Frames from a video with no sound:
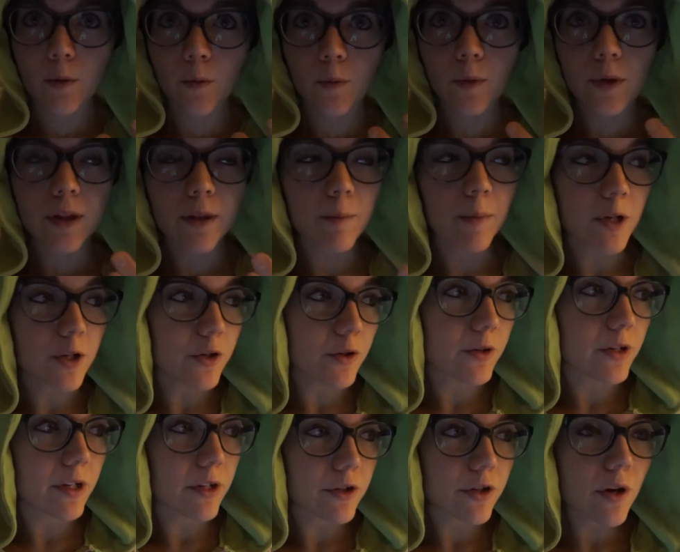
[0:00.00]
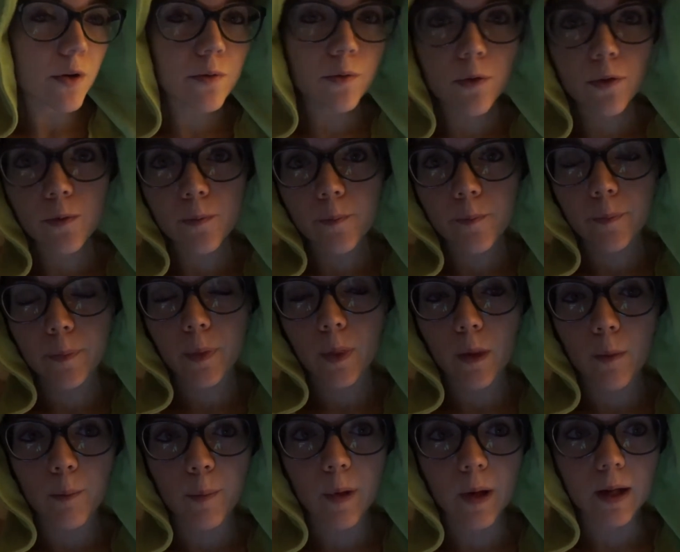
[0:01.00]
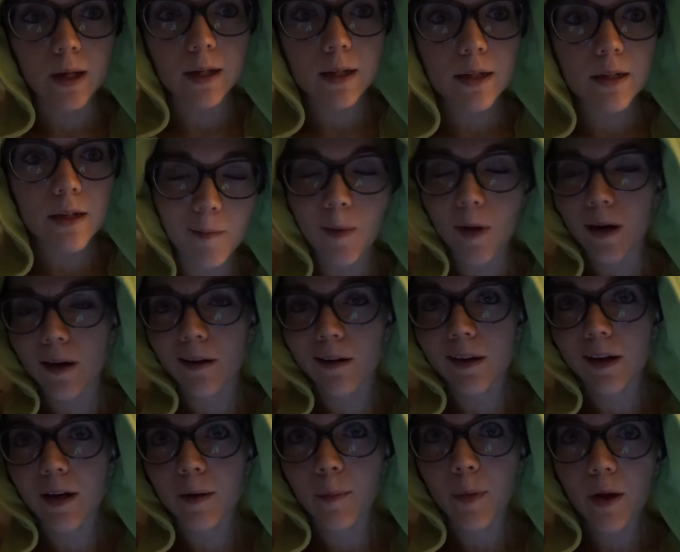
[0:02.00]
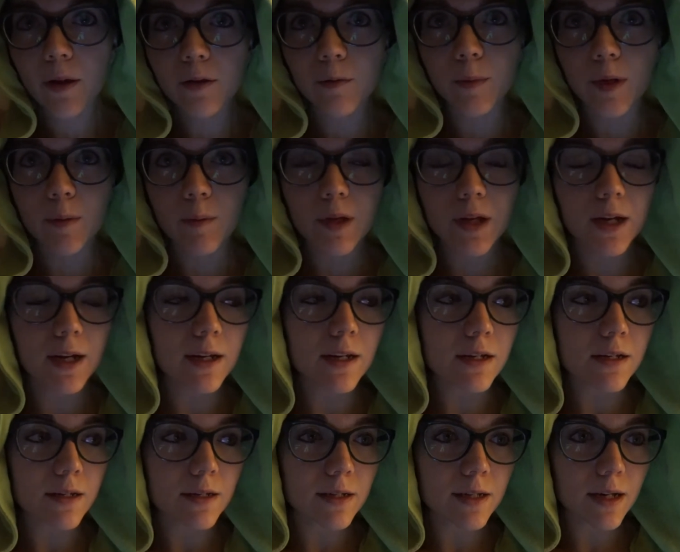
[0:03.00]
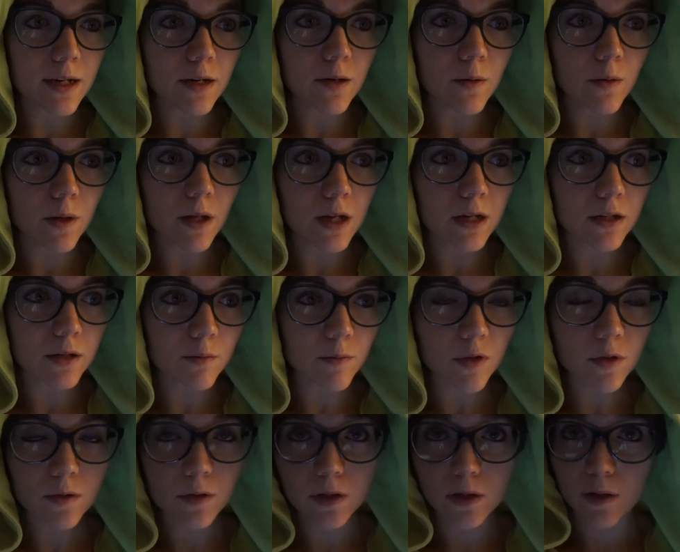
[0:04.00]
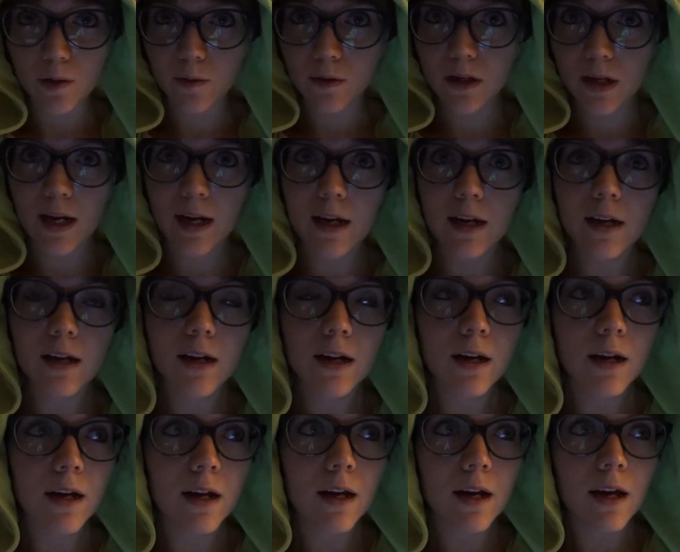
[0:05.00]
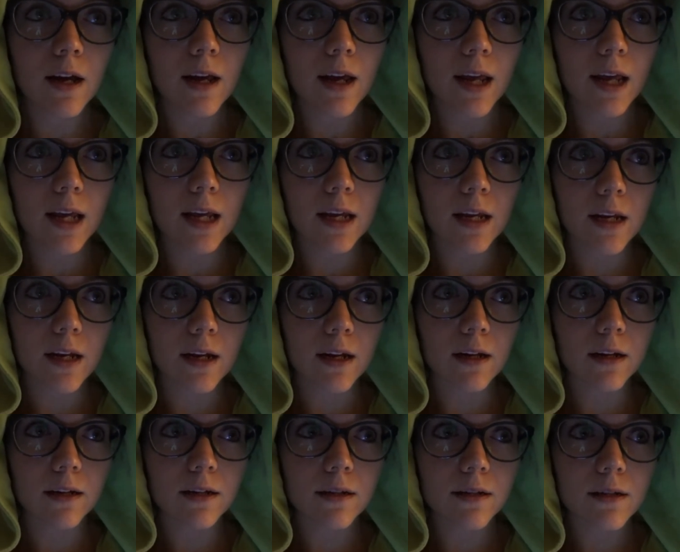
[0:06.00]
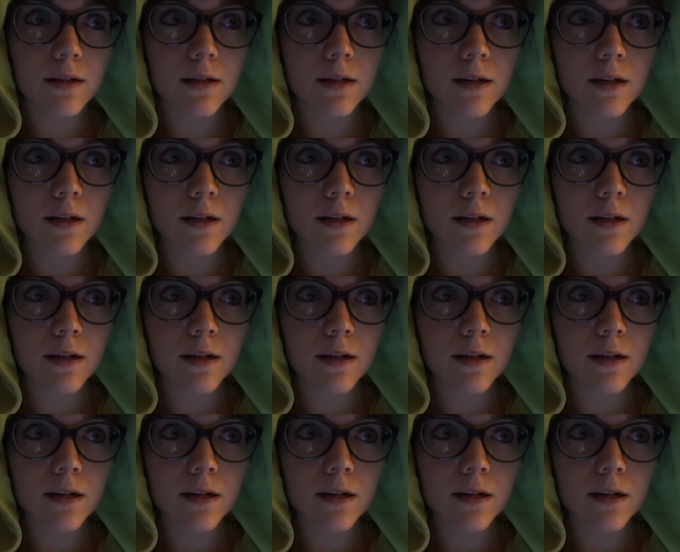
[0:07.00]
with my journey in general. But I'm not gonna let it bother me because I know that tomorrow's a new day and